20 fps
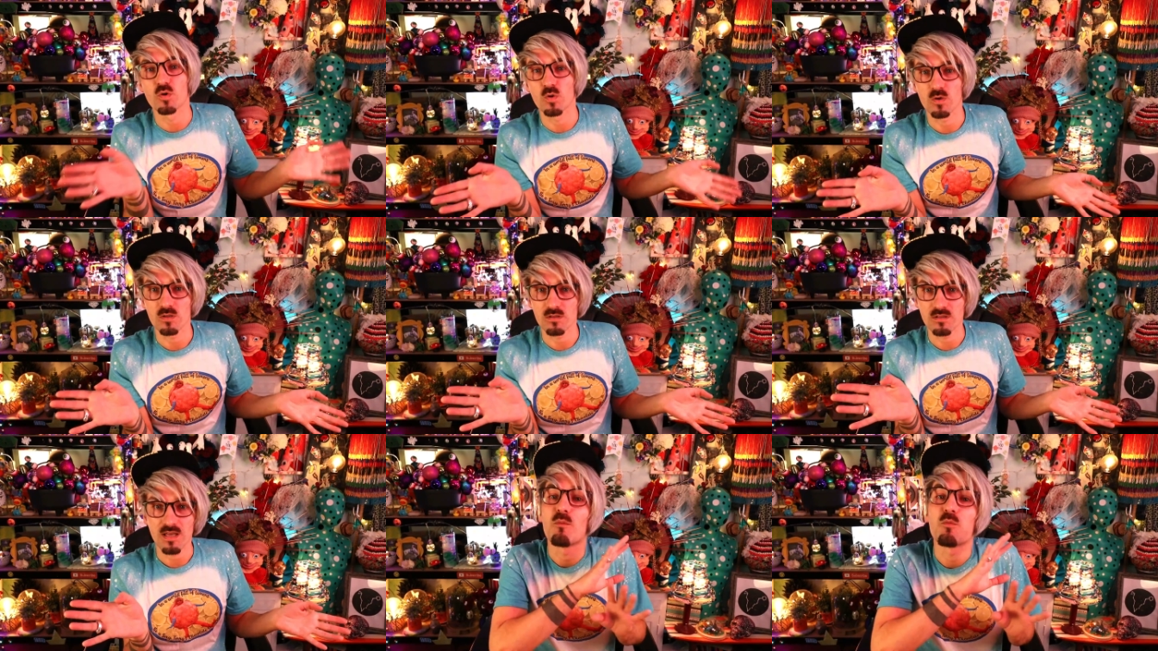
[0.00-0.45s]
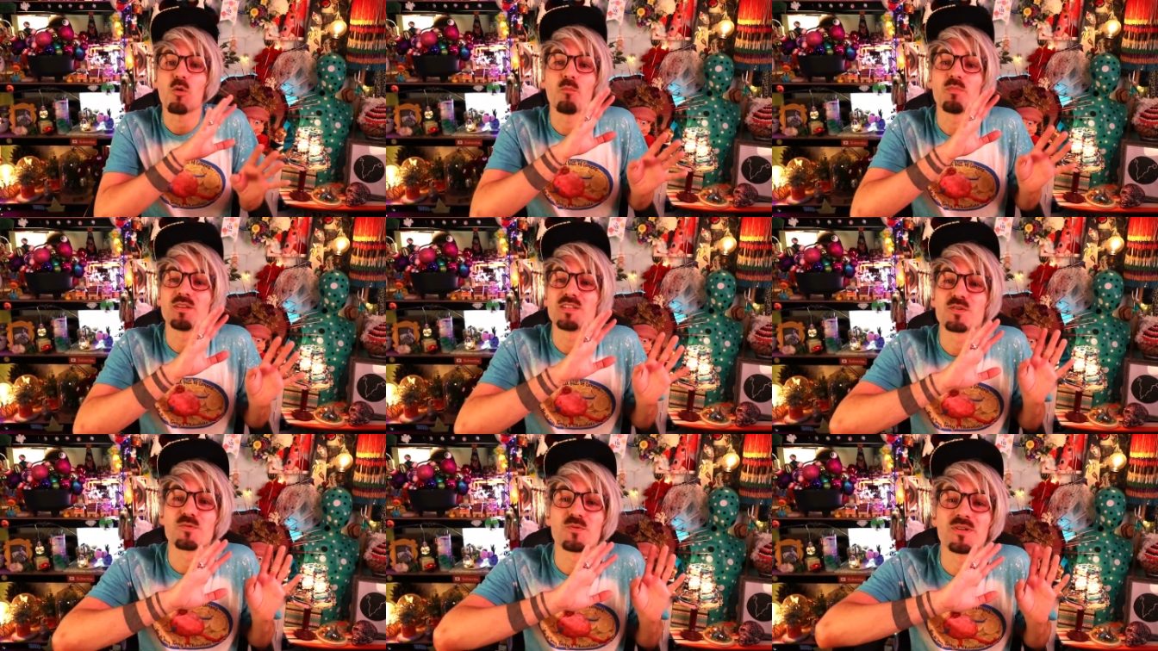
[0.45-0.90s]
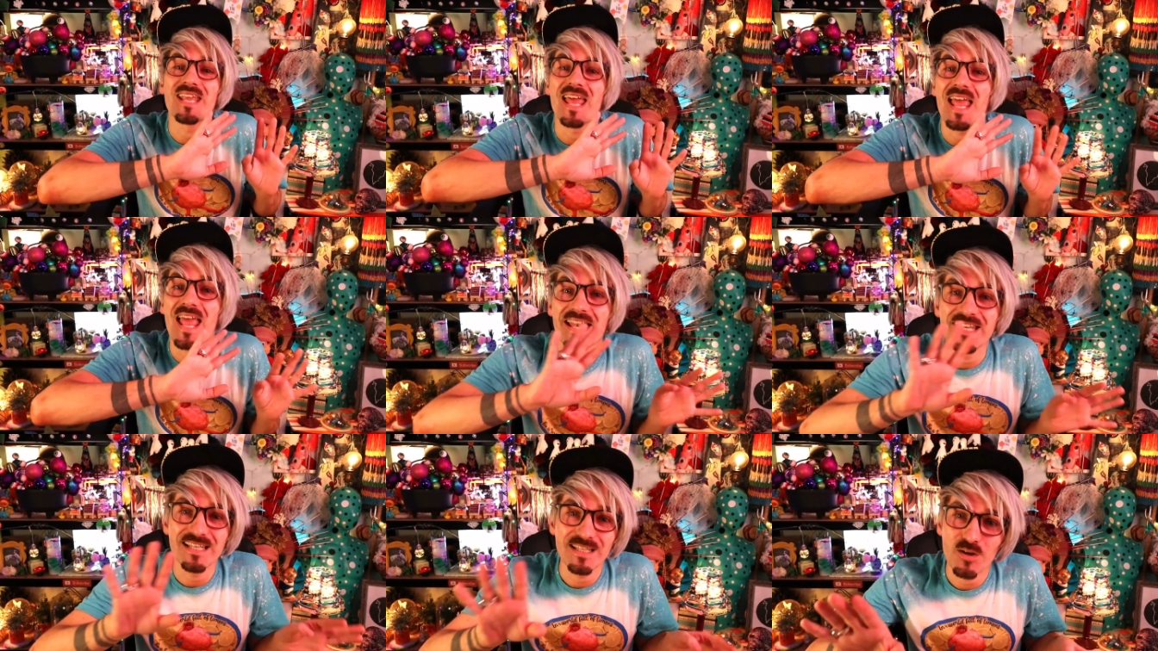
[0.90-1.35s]
role. I won't be doing
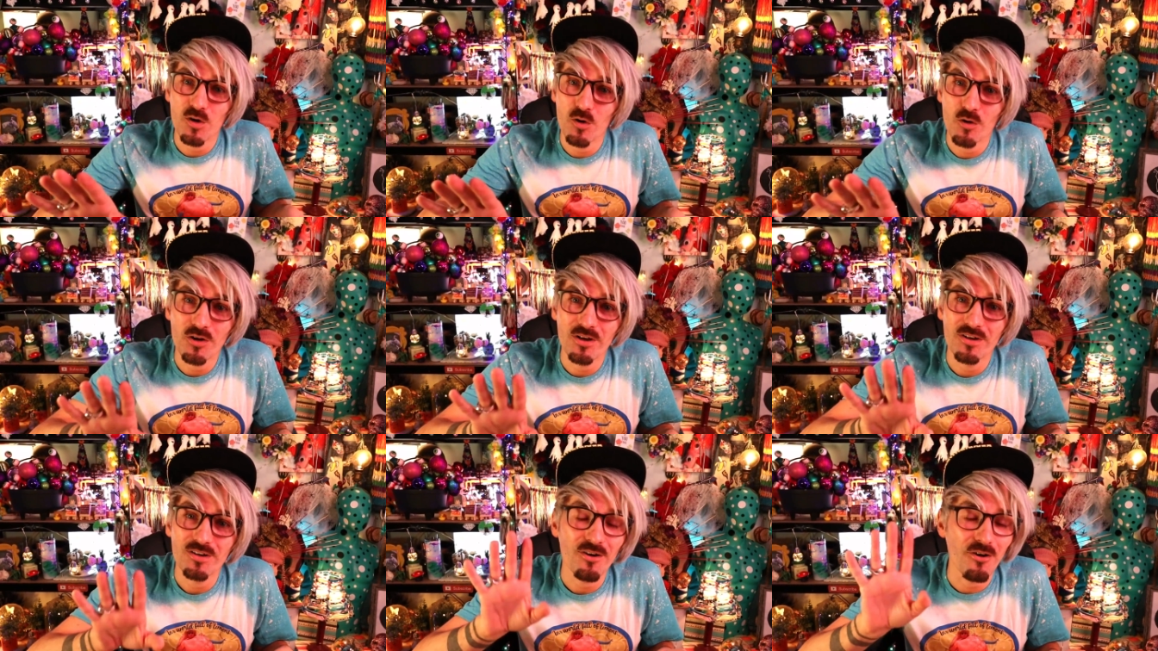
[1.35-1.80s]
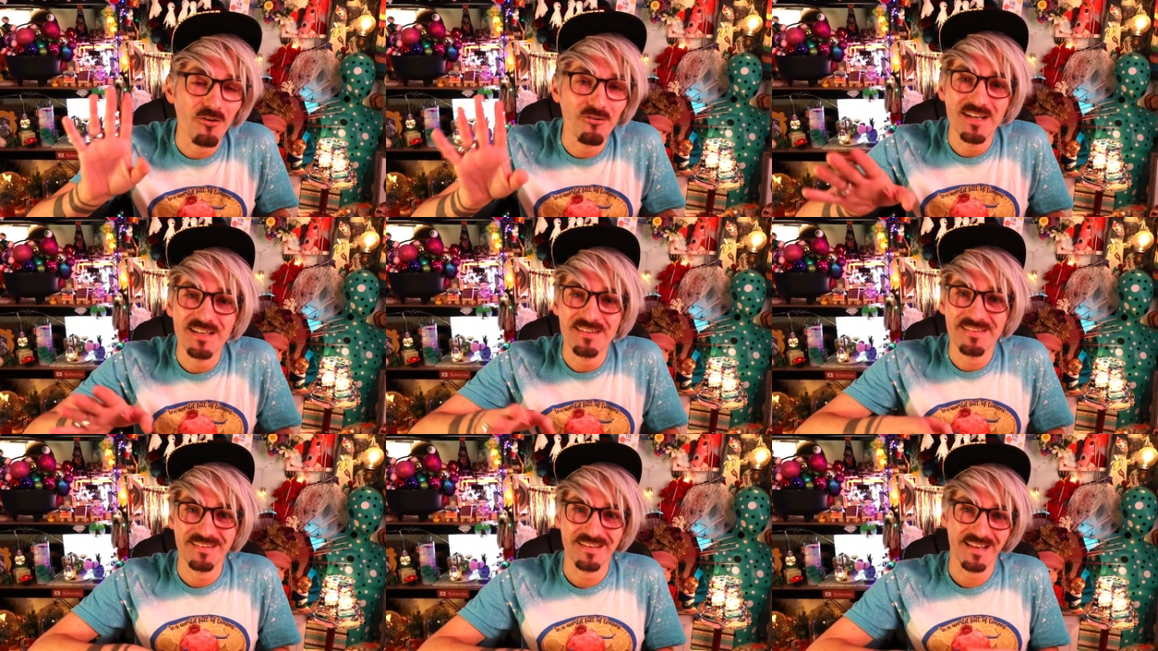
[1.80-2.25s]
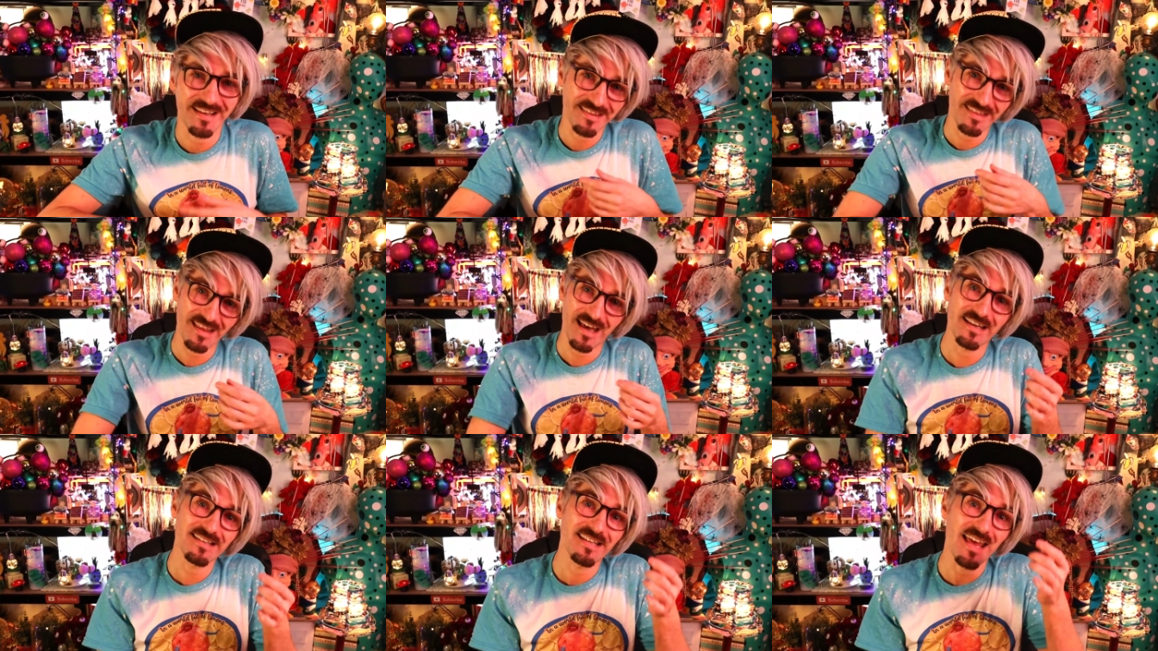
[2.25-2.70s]
any cooking or anything like
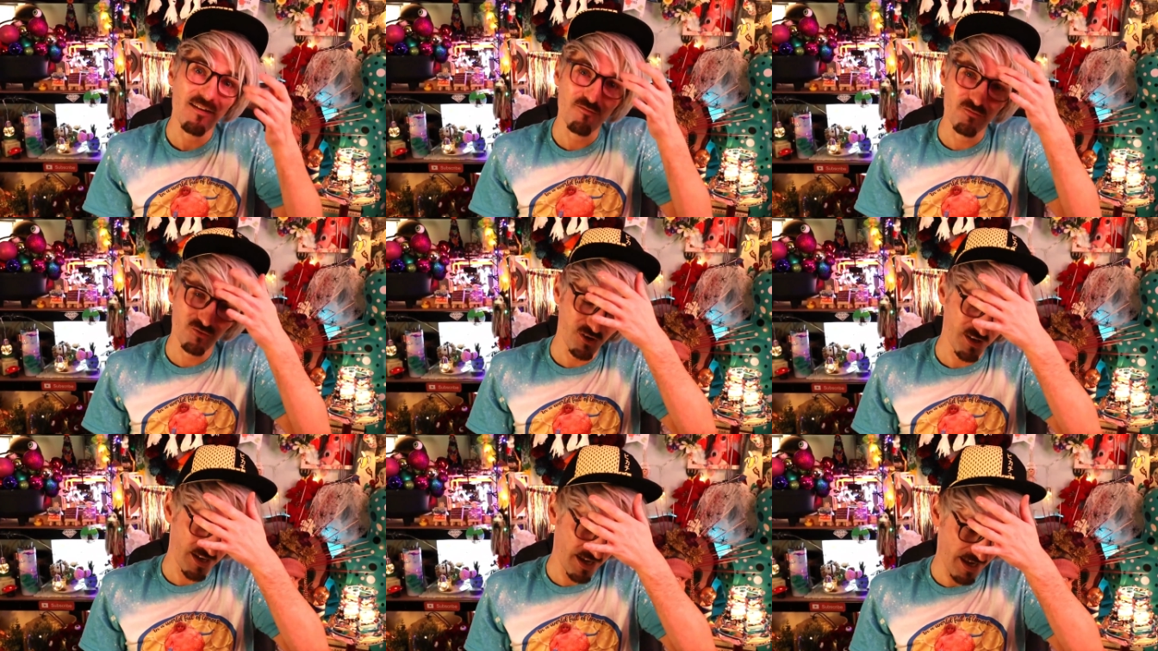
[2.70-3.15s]
that ever